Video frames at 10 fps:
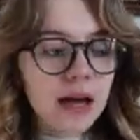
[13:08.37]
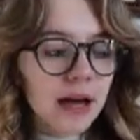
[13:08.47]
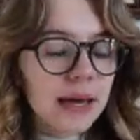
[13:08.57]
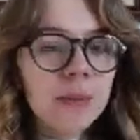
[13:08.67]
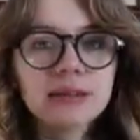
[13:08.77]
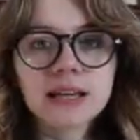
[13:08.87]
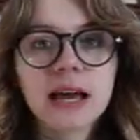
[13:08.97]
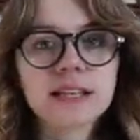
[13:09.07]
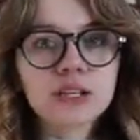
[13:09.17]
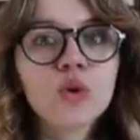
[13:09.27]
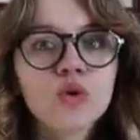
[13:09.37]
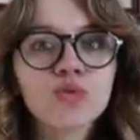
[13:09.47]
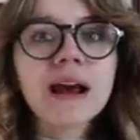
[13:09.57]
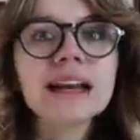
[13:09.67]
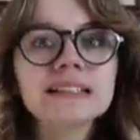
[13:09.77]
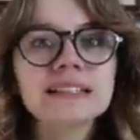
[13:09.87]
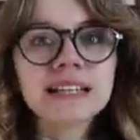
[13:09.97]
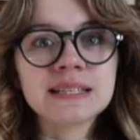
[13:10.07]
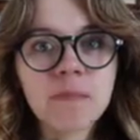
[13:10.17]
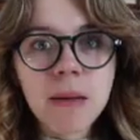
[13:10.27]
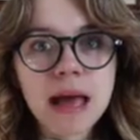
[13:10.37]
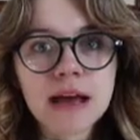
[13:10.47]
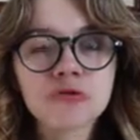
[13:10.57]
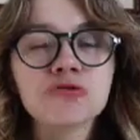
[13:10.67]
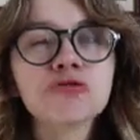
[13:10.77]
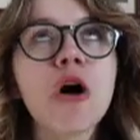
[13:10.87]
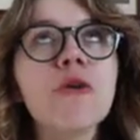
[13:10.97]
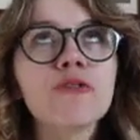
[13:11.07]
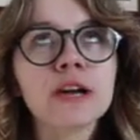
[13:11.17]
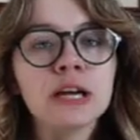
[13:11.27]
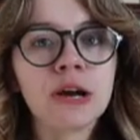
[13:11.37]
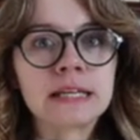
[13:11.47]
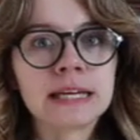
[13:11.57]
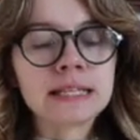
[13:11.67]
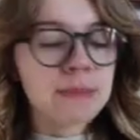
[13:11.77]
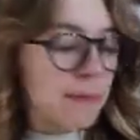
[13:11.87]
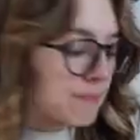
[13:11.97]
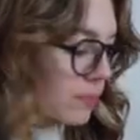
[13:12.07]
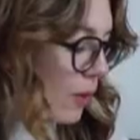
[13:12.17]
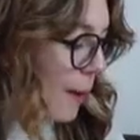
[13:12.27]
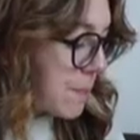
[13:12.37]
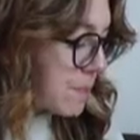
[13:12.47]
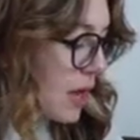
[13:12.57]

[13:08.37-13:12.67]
I keep on saying it's so crazy that's May. So freaking crazy that's May. Okay.